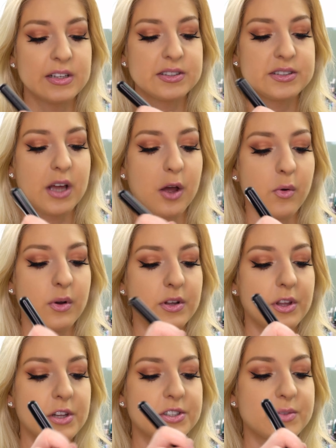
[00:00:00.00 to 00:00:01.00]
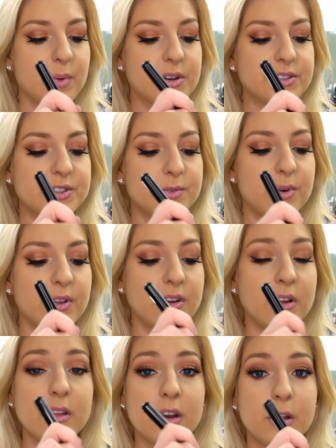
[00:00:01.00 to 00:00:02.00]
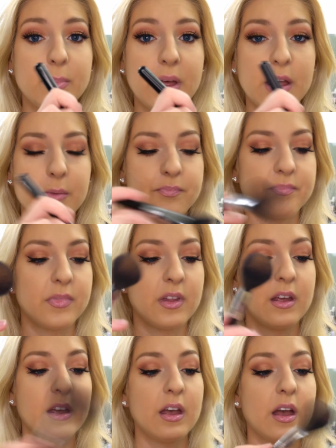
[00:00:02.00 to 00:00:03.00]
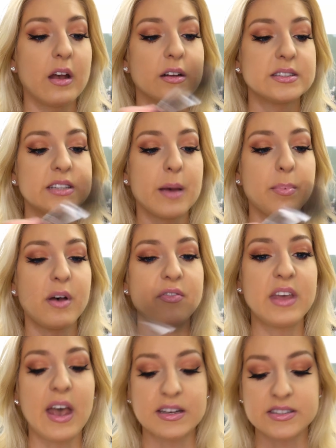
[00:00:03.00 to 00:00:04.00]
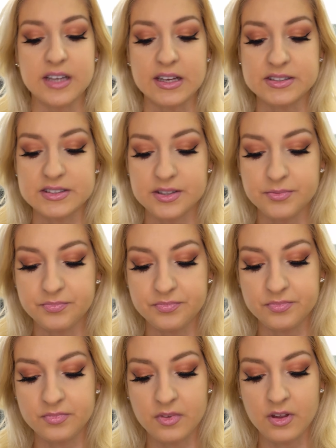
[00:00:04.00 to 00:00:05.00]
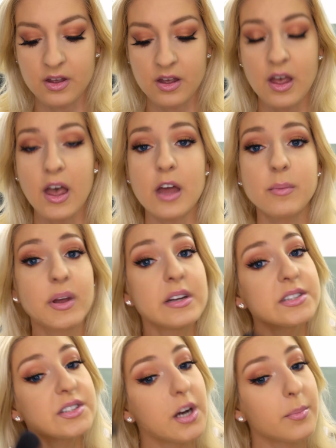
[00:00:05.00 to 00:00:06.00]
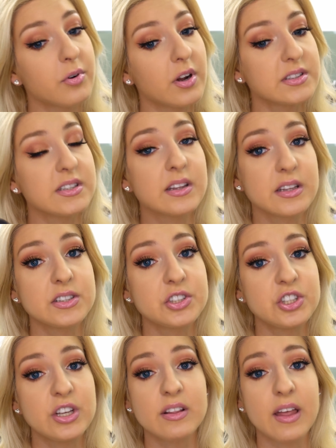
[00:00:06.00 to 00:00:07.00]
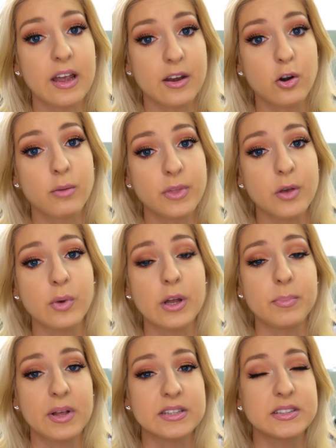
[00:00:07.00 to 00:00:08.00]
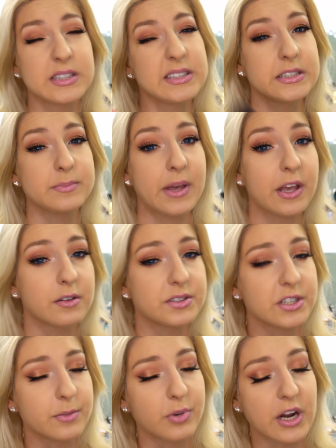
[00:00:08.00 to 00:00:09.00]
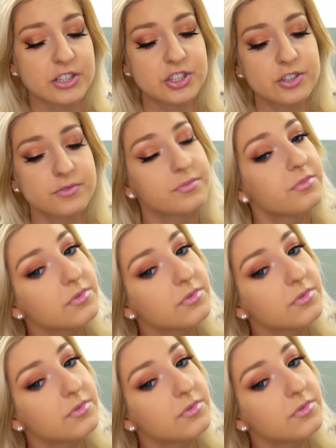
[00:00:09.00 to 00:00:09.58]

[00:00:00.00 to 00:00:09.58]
So you just want to swirl it a little bit, tap off the excess. I'm going to start bronzing this cheek like I normally would because this is my go-to brush.